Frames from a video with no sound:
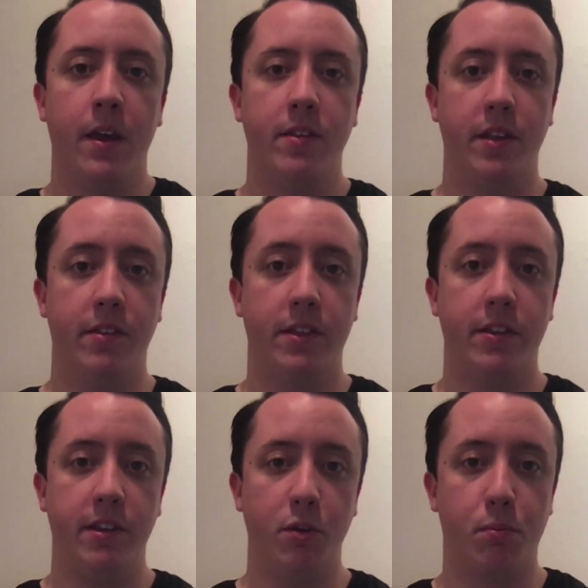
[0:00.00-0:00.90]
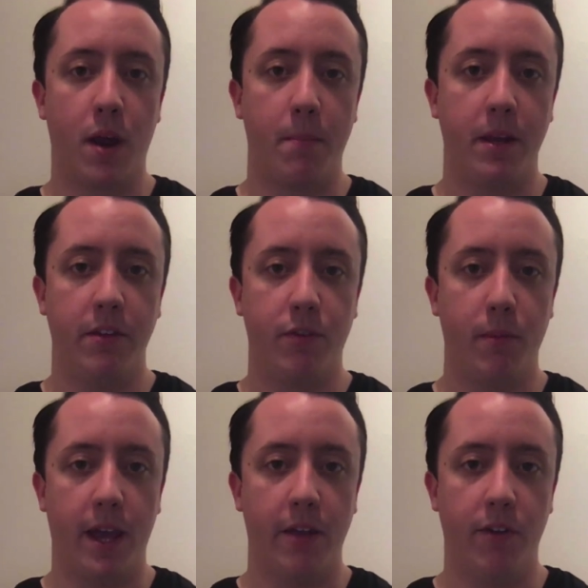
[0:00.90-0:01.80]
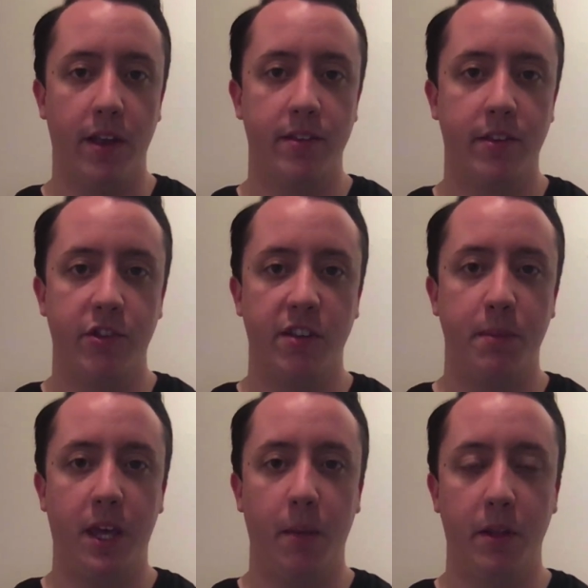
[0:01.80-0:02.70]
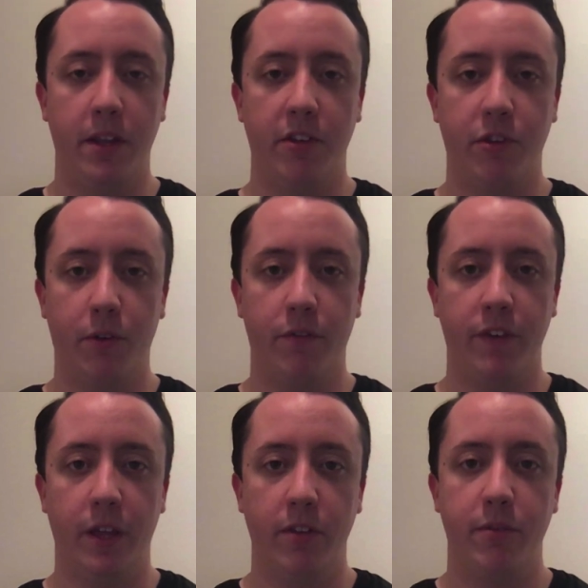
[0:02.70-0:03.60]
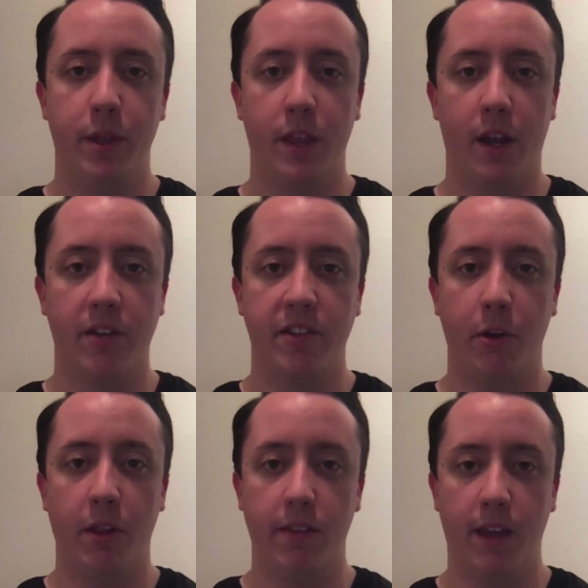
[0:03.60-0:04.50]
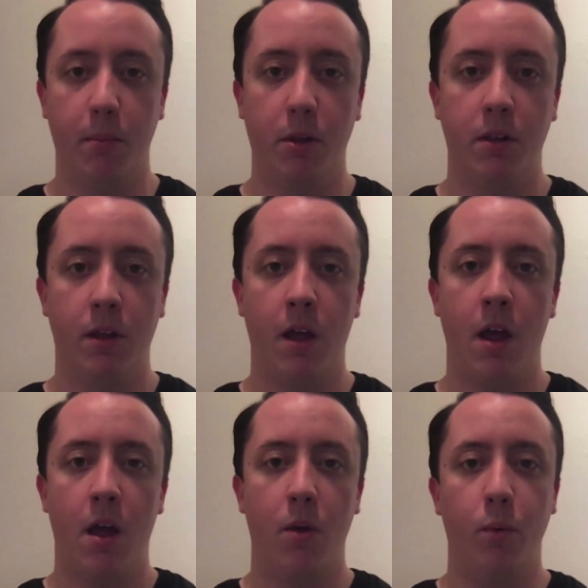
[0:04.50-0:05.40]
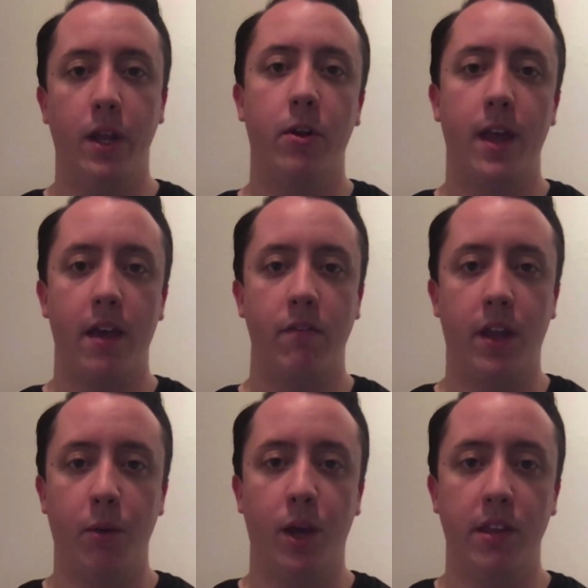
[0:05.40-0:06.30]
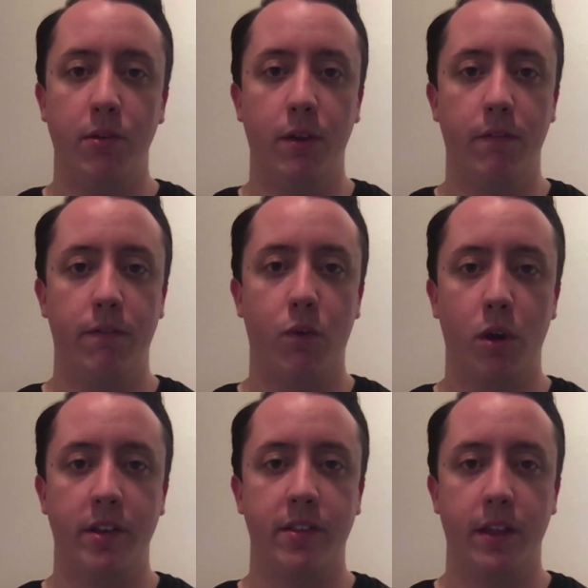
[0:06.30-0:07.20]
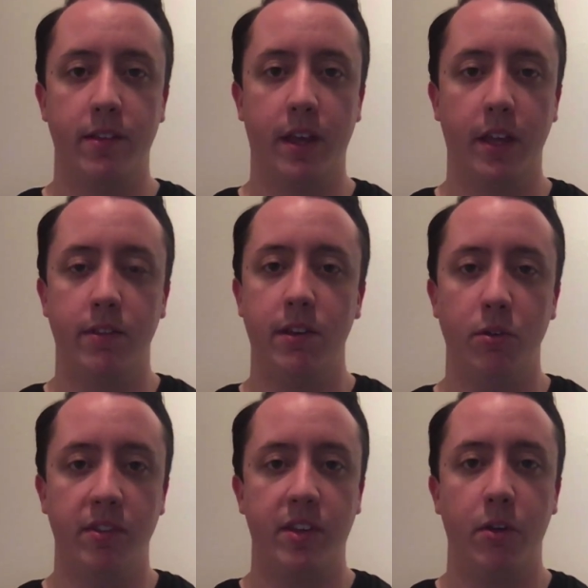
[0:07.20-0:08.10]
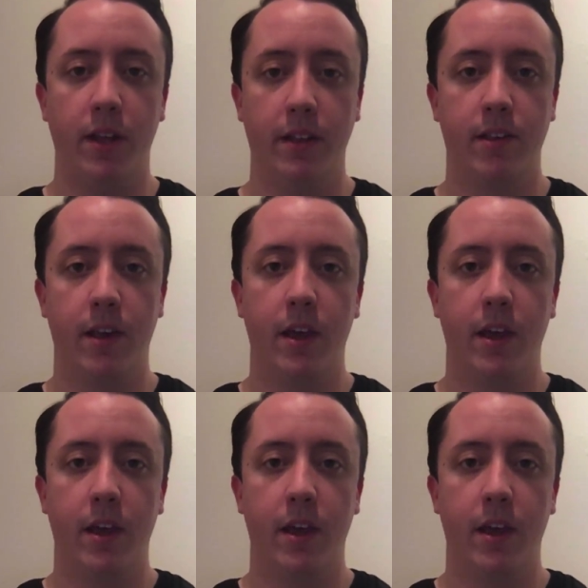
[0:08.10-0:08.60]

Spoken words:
Since the two properties from address just became additional fields within our student table, we don't have any way to enforce that, say, two students